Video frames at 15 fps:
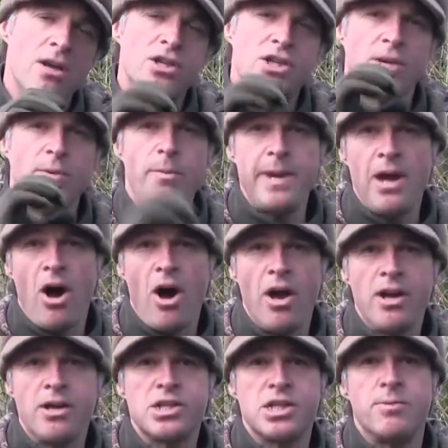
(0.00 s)
some will be
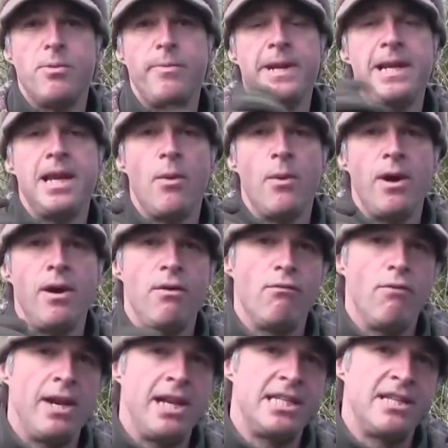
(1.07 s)
higher, some will be lower
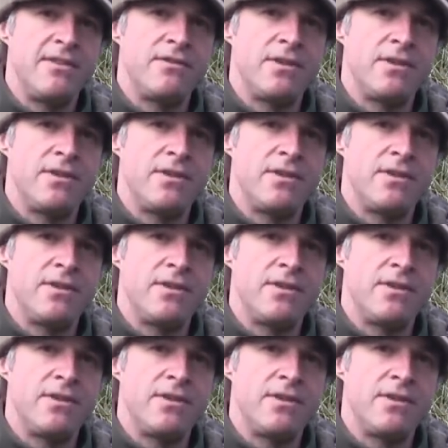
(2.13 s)
relative